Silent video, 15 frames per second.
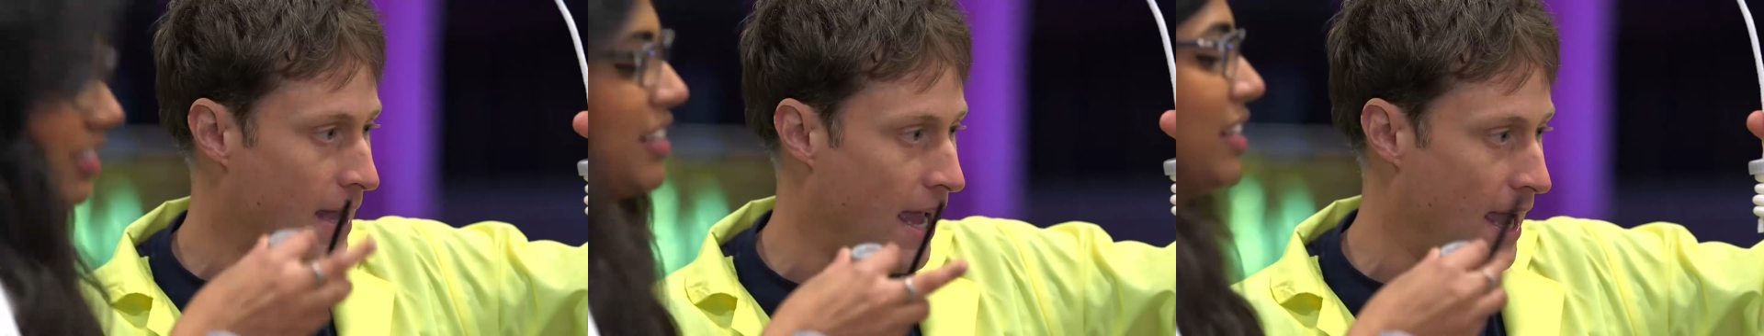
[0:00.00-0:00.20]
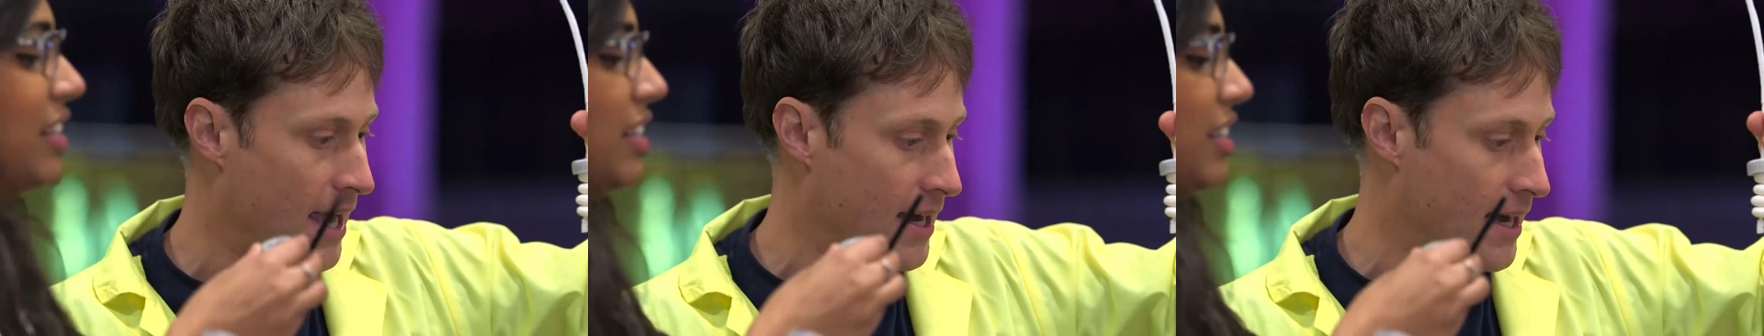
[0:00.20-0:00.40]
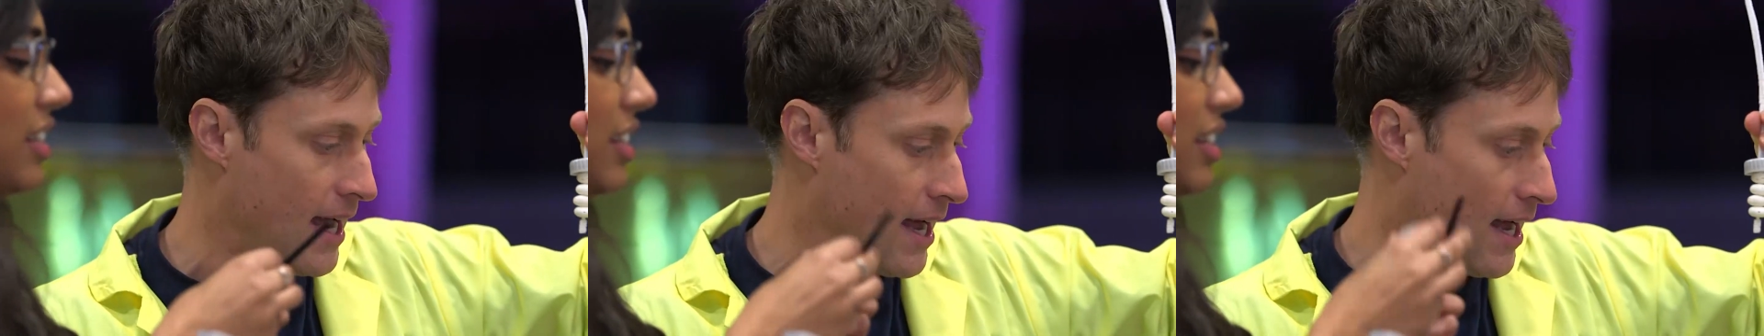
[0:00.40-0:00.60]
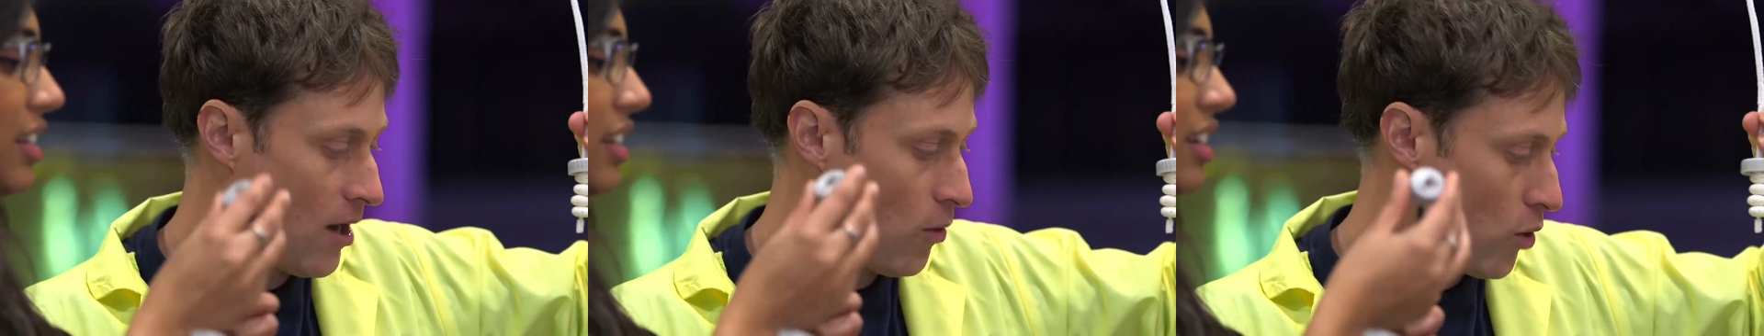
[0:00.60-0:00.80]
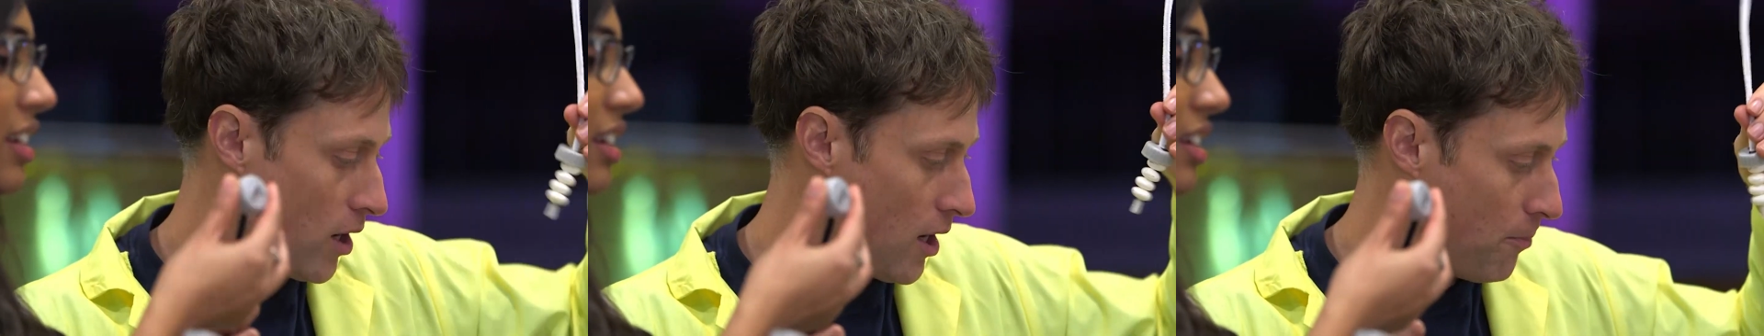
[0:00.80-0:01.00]
and
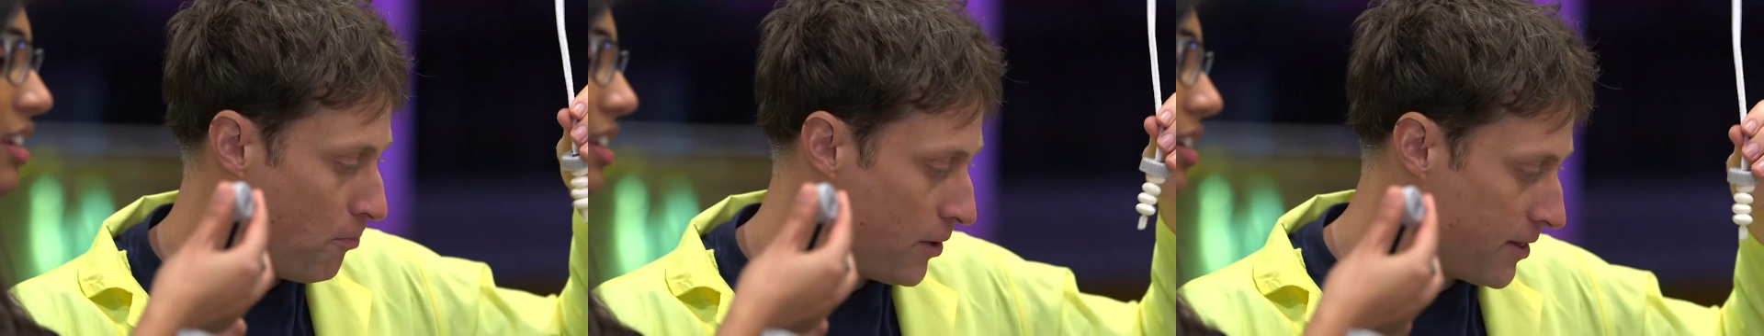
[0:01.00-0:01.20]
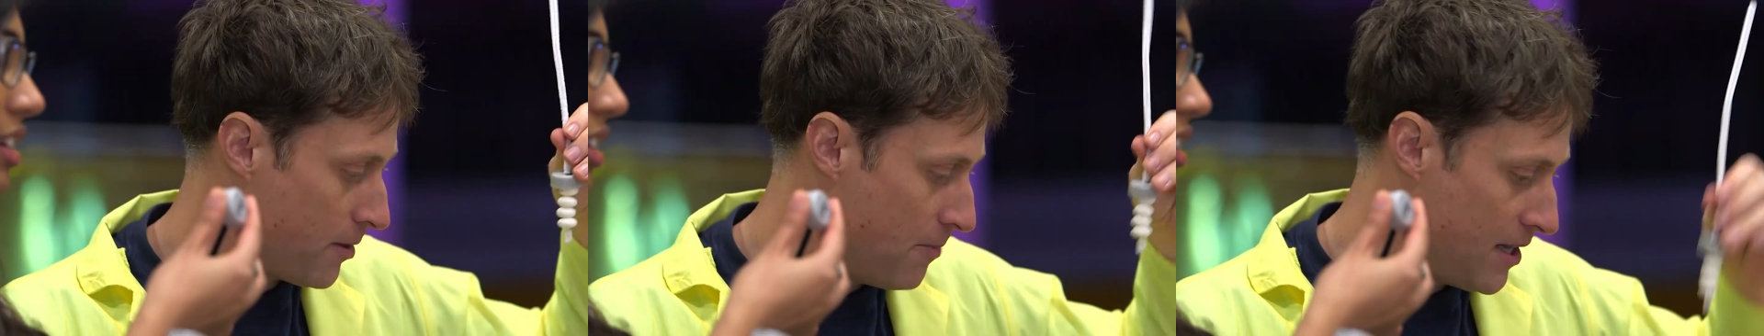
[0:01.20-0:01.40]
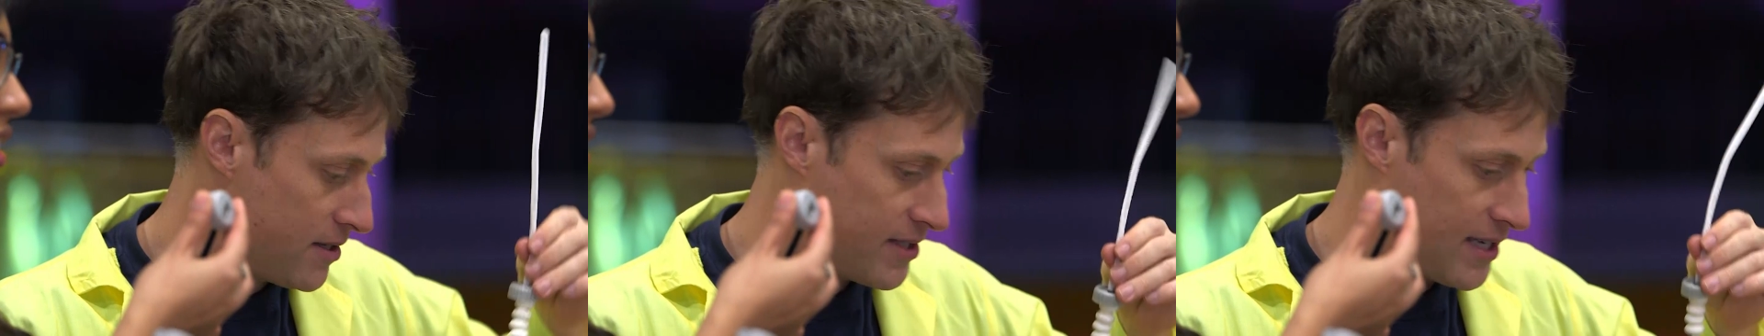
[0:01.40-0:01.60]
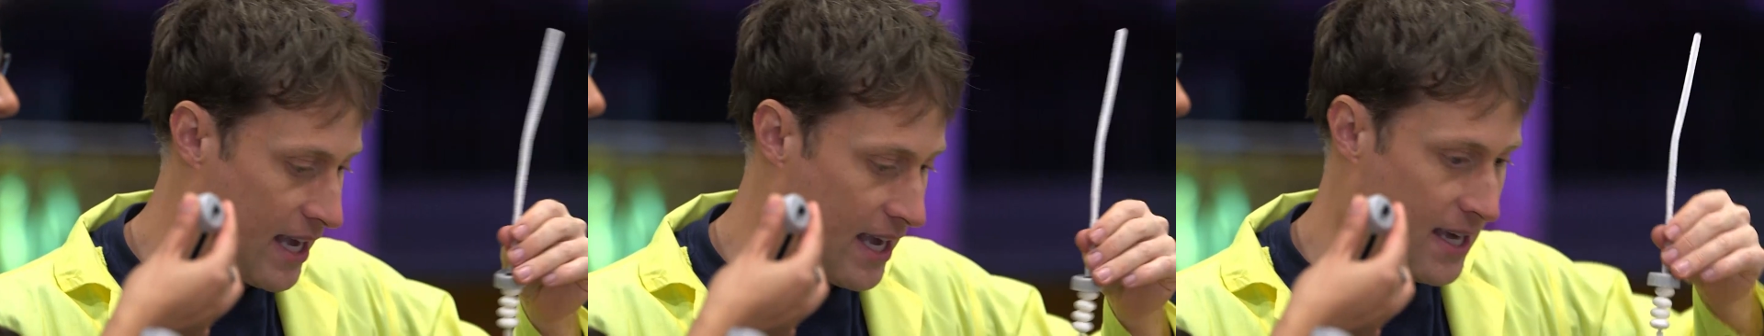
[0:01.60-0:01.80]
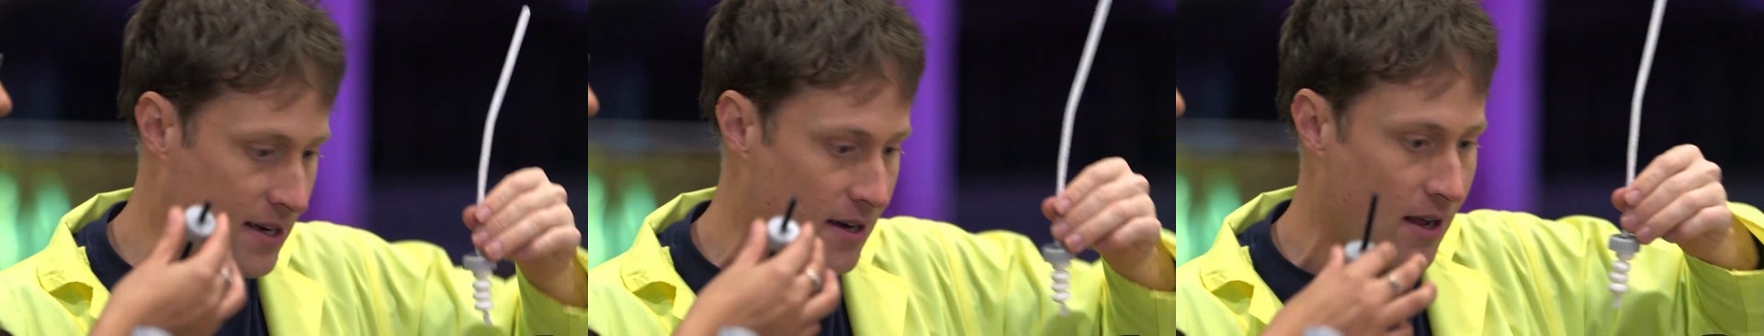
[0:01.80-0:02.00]
uh, we're gonna put the mints
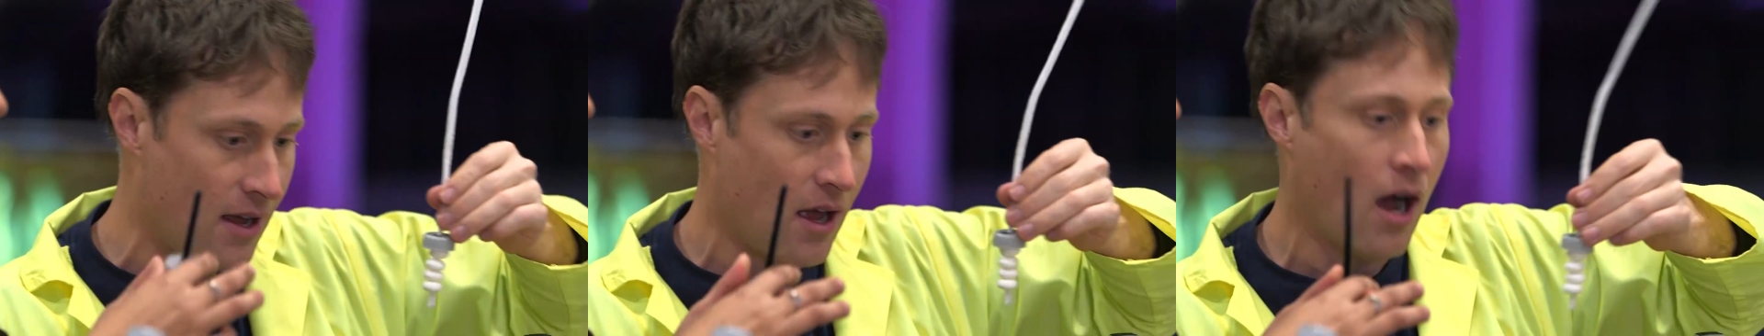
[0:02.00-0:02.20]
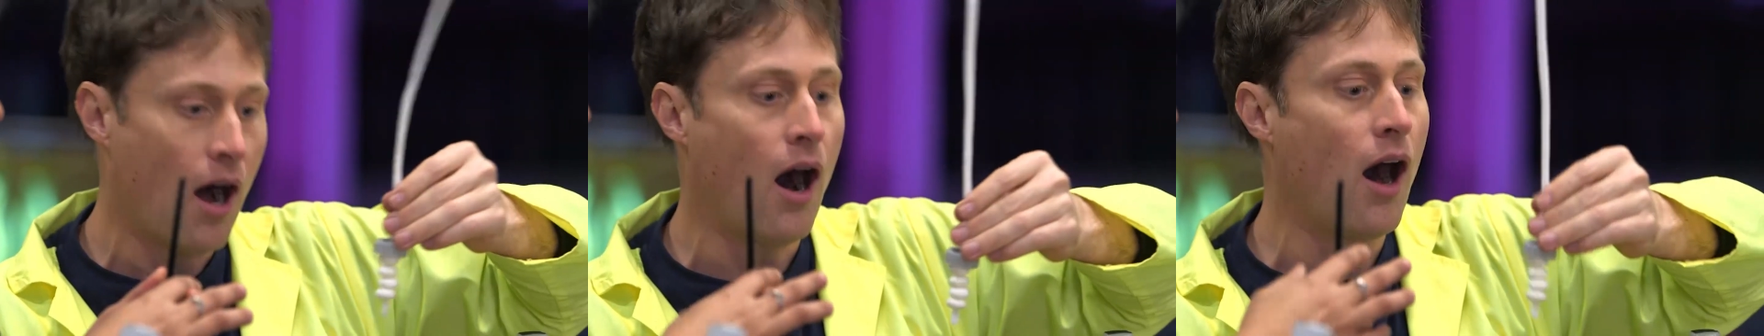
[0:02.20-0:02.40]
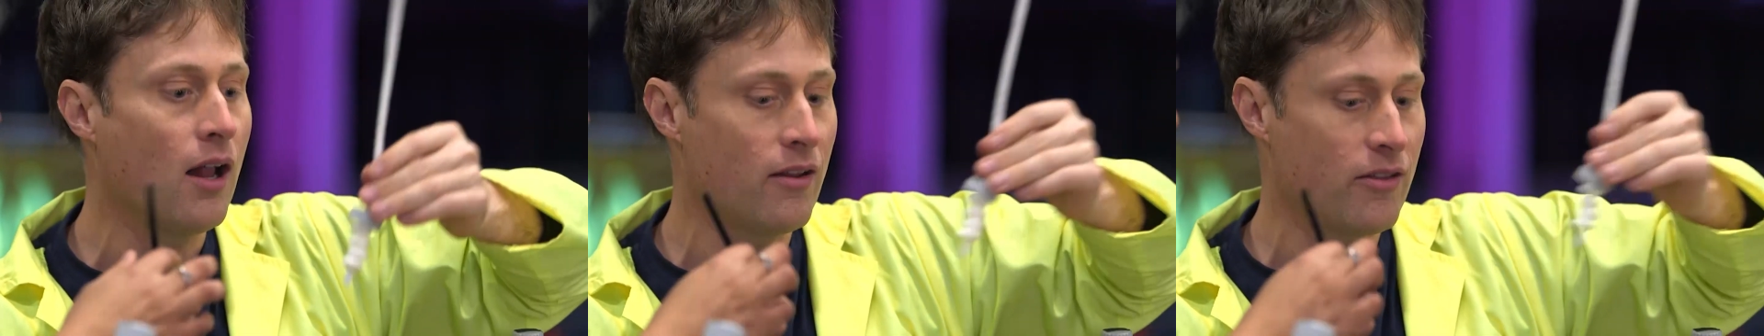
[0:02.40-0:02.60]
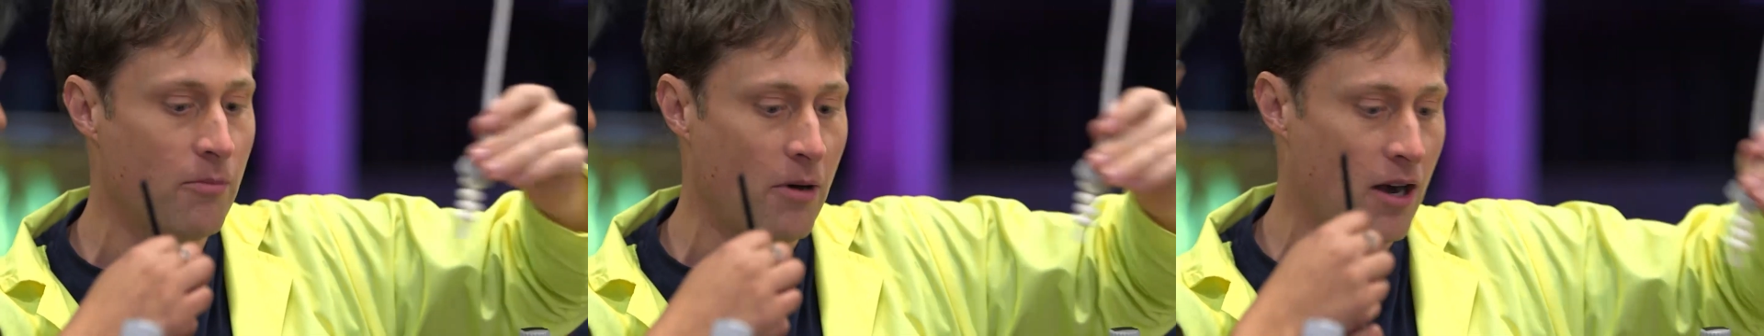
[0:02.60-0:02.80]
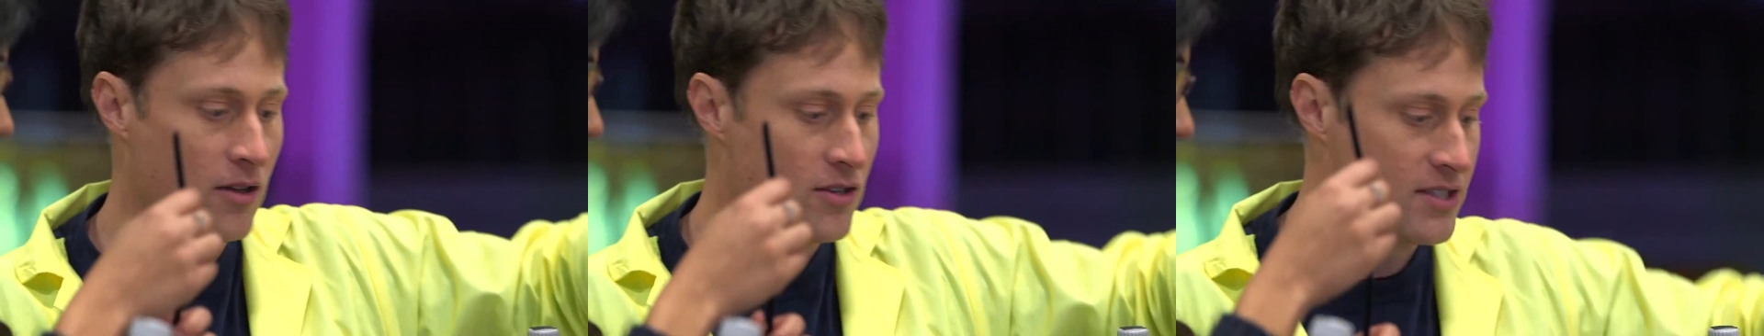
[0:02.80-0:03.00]
in, all of the
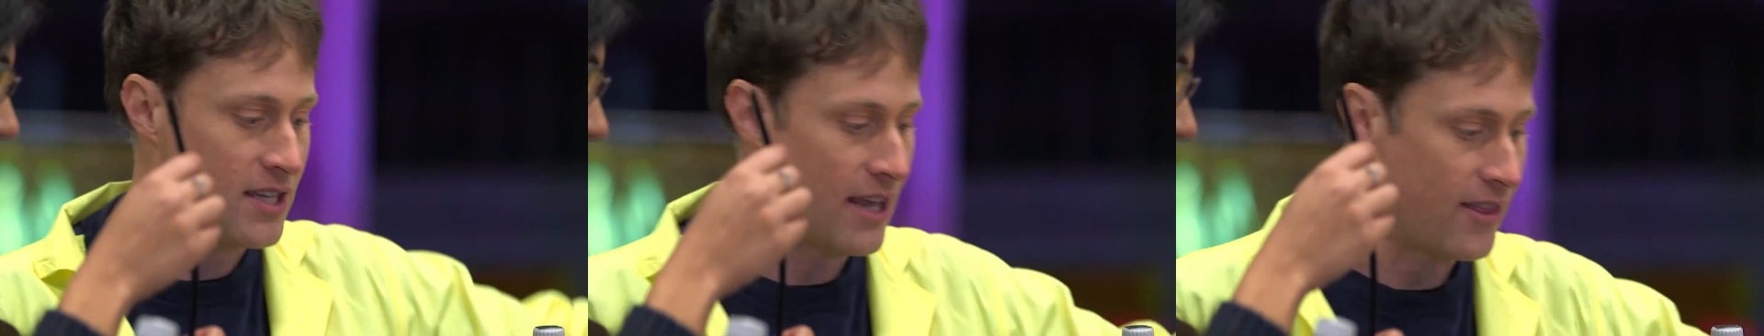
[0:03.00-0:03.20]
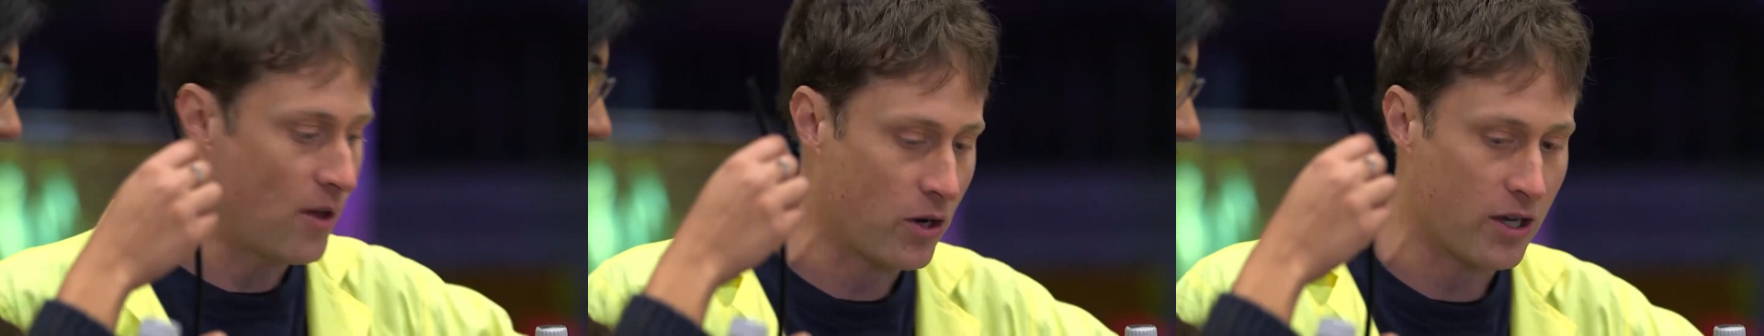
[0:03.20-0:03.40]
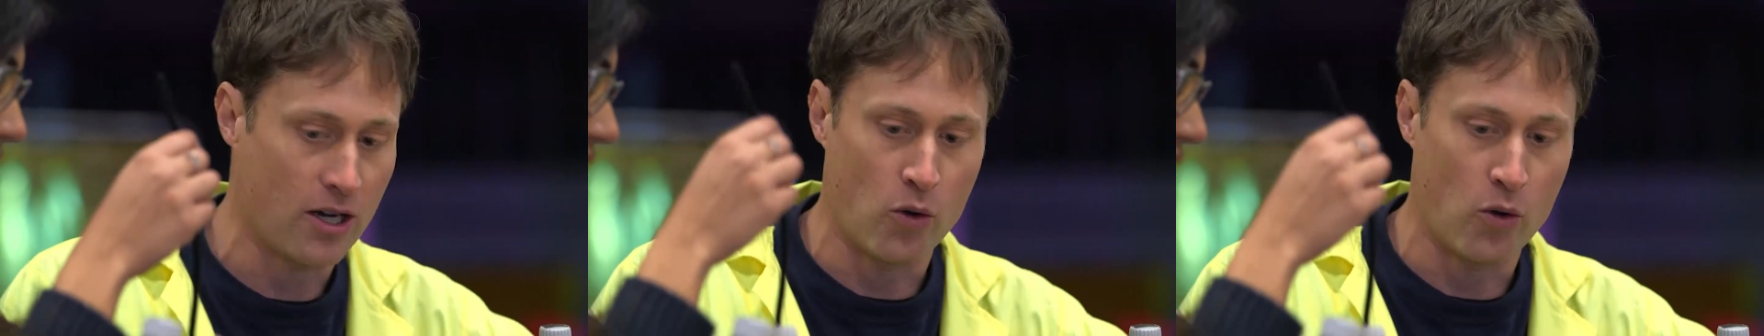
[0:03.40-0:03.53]
bottles, and then we're